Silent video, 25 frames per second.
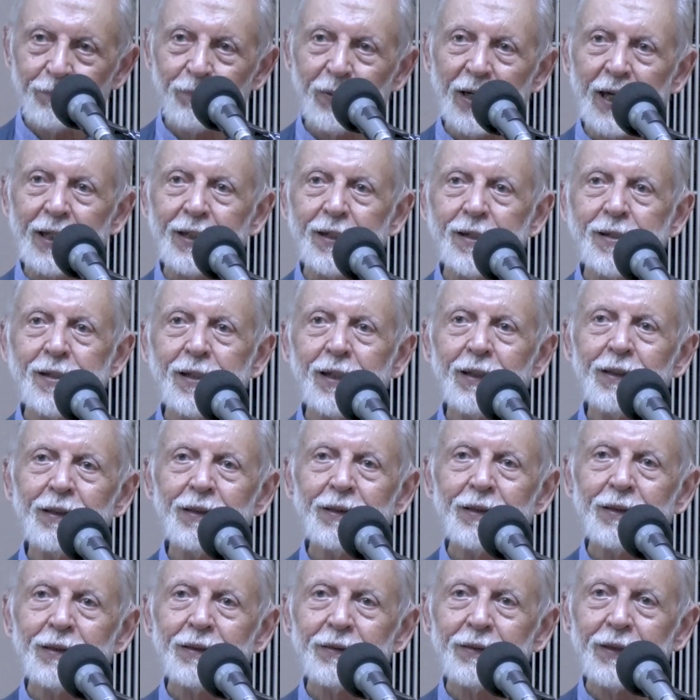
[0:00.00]
practicing
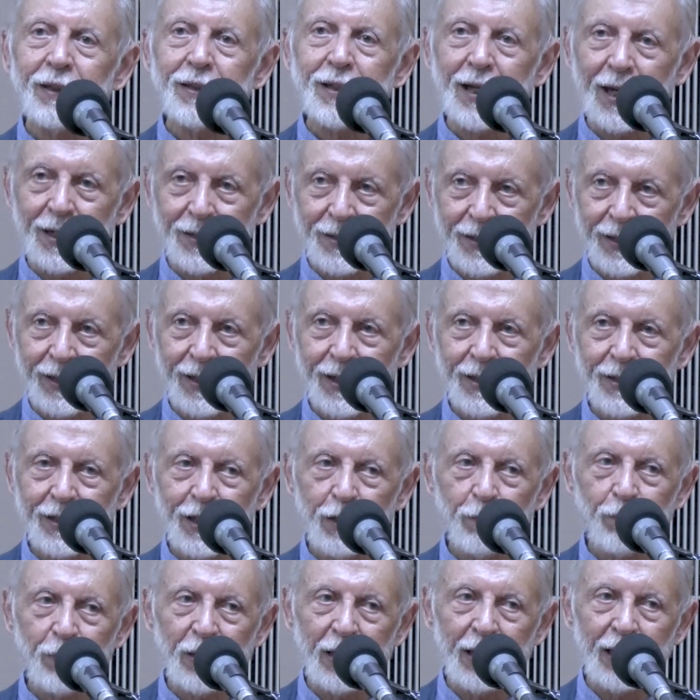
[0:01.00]
these asanas
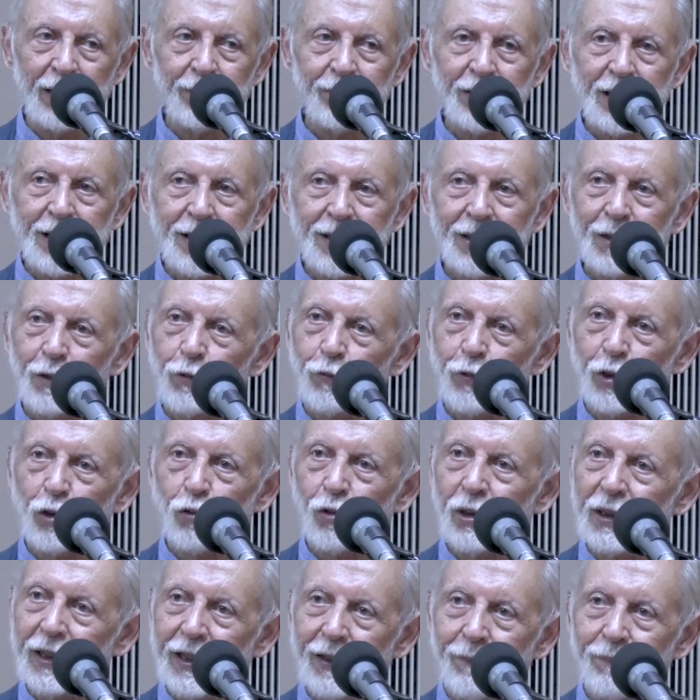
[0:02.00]
and pranayamas, it
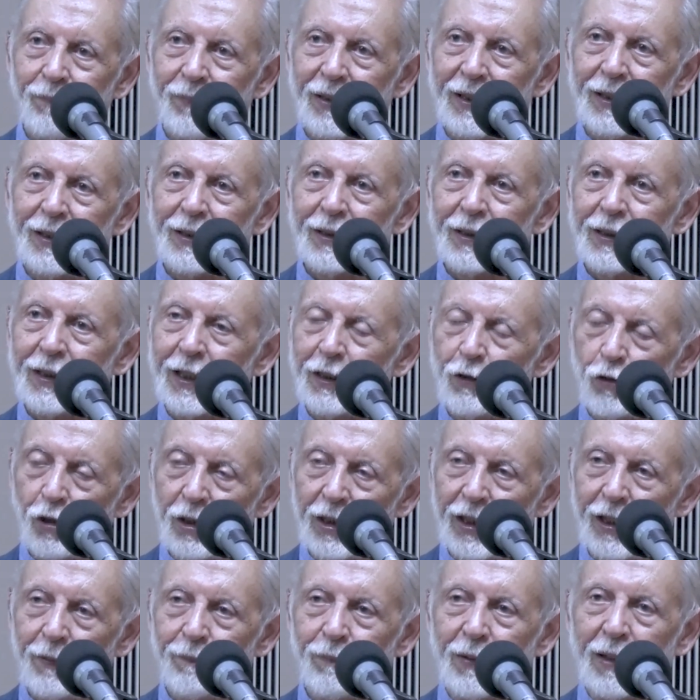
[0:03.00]
will
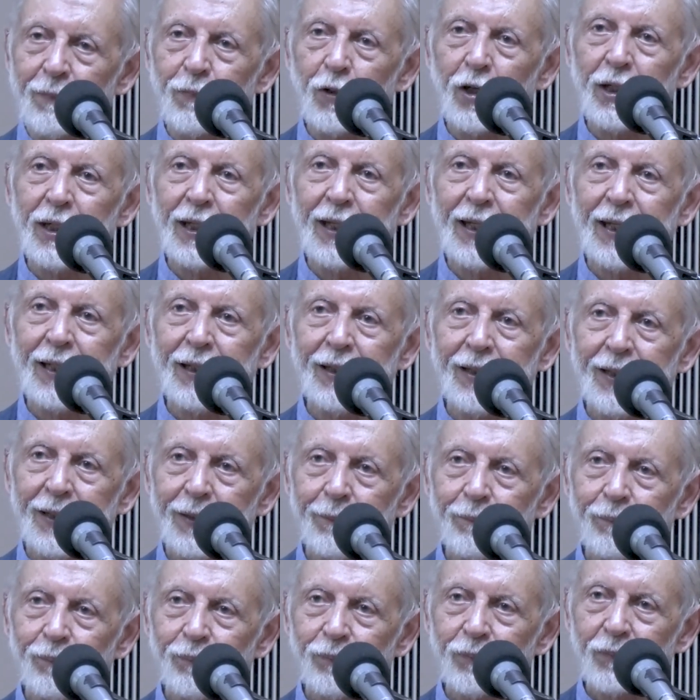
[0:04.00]
keep my body
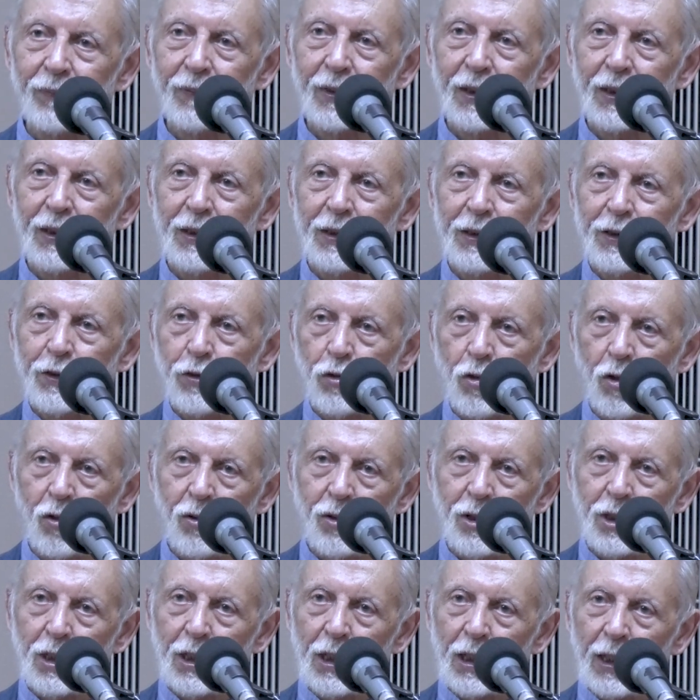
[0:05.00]
healthy.
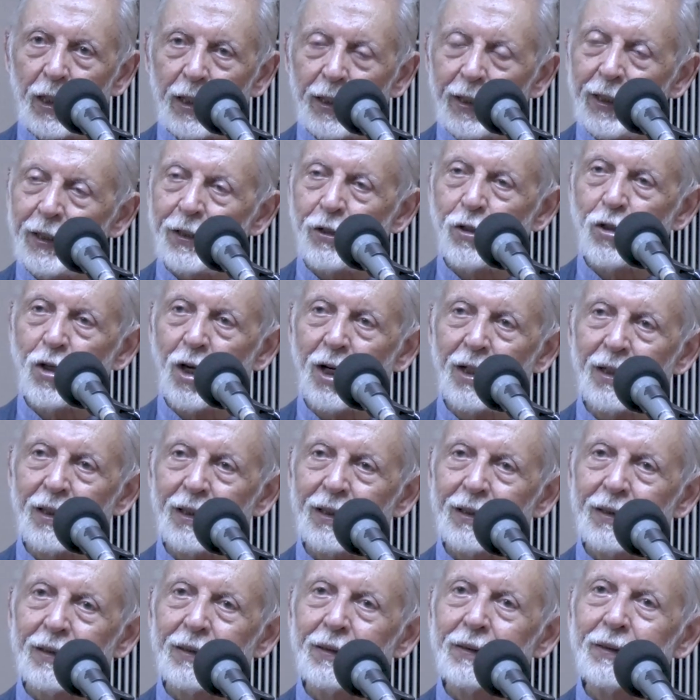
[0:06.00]
So, it's not
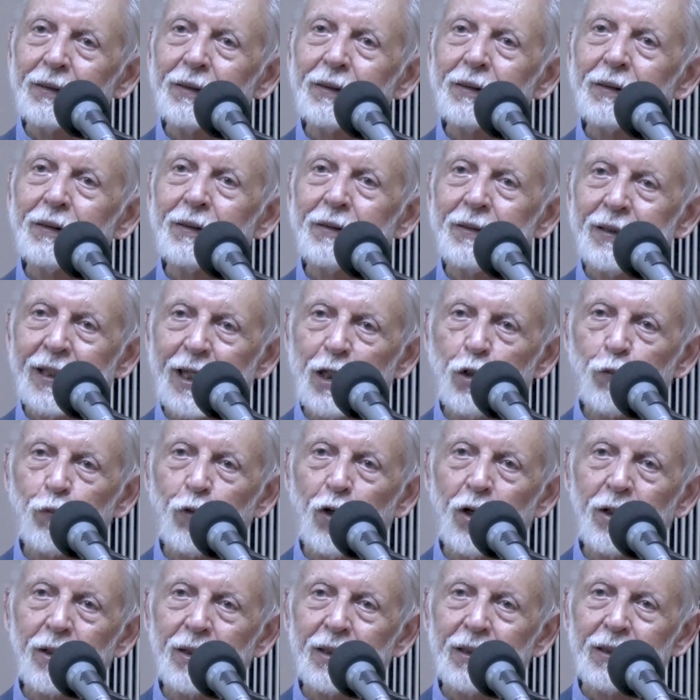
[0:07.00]
just
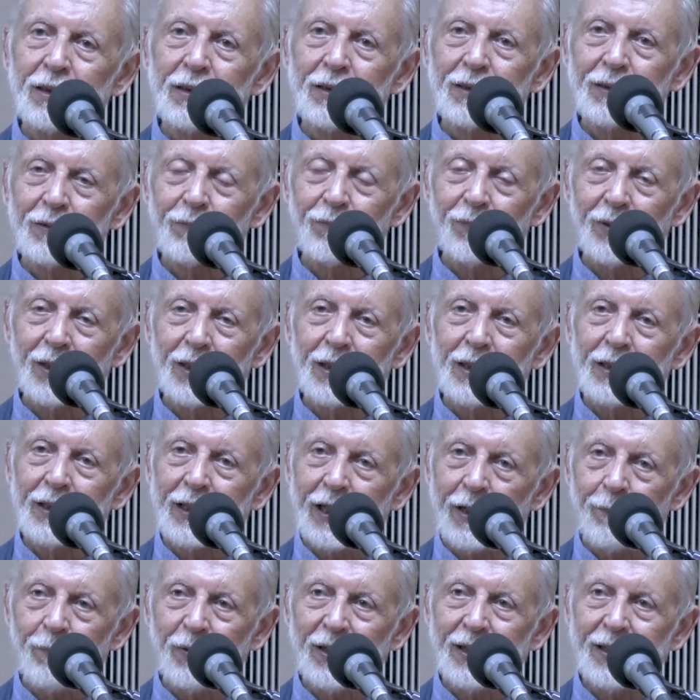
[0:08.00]
for
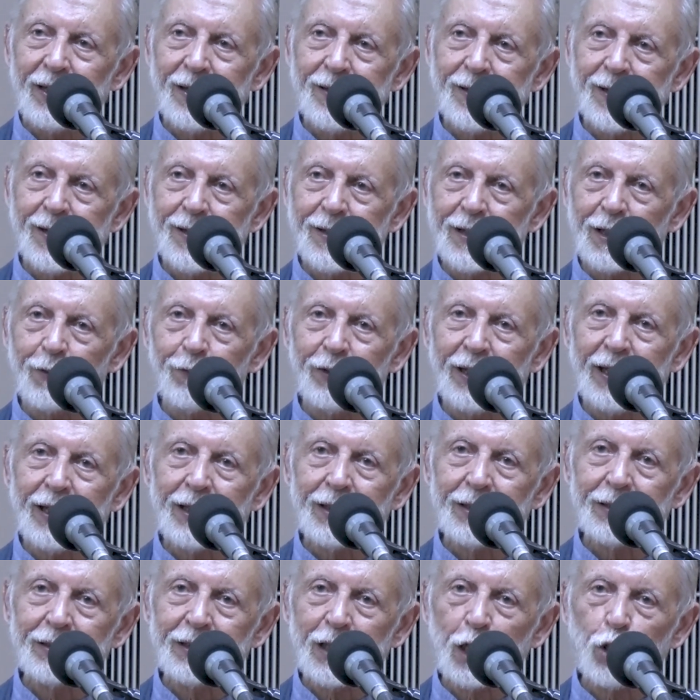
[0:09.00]
keeping disease
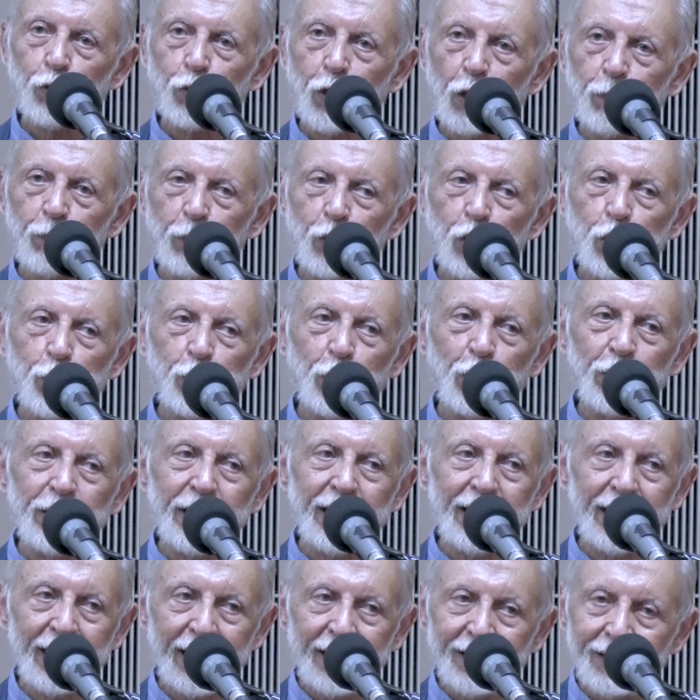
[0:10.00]
away, just for
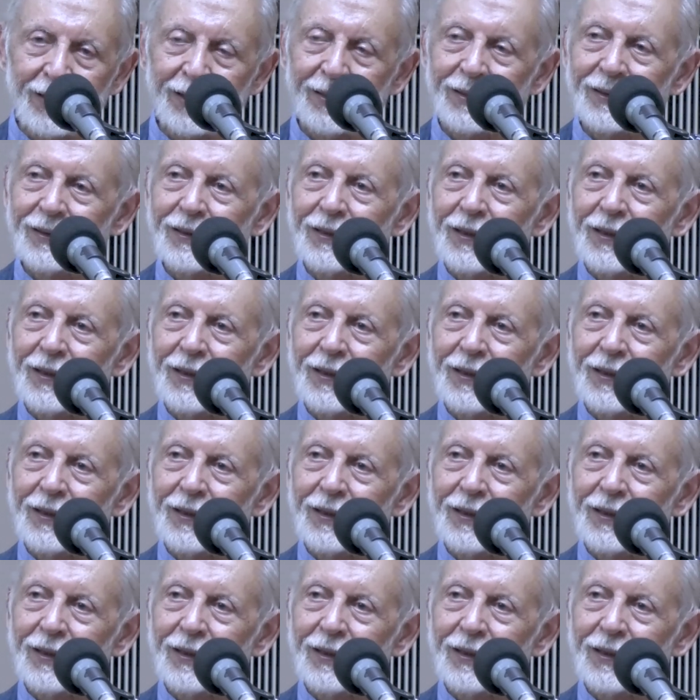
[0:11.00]
postponing death,